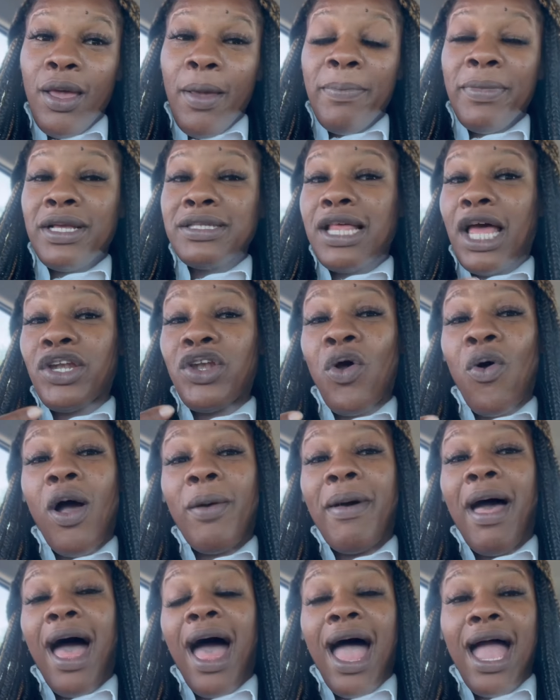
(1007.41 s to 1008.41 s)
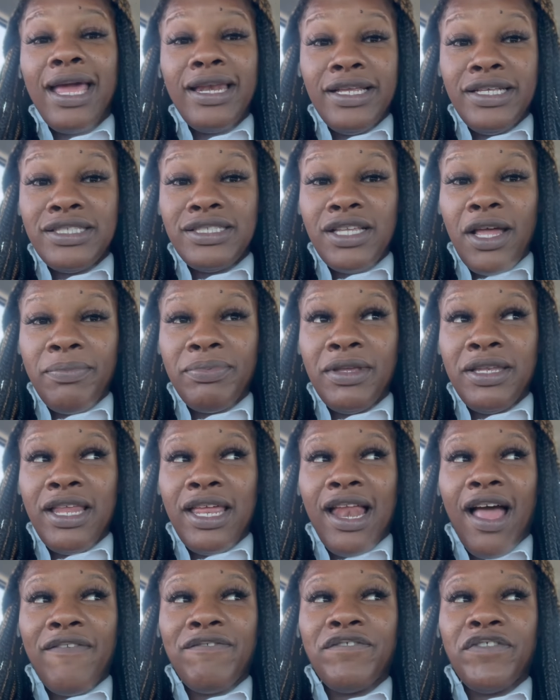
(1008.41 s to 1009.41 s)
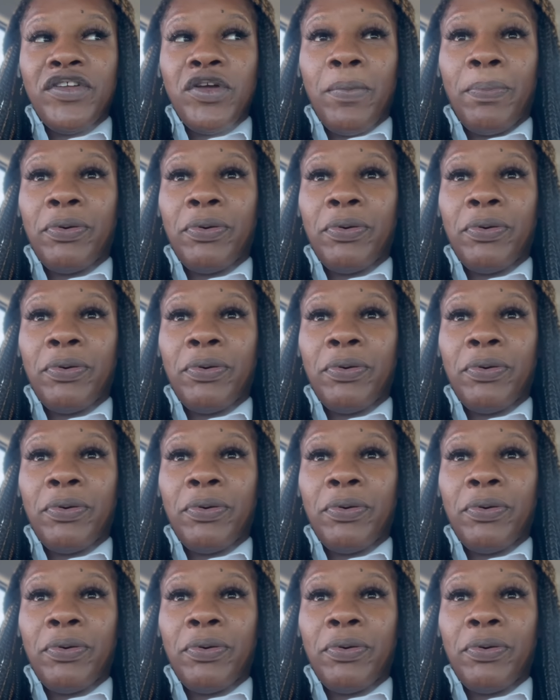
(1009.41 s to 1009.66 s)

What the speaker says: Because I know I'm hiding something, that I feel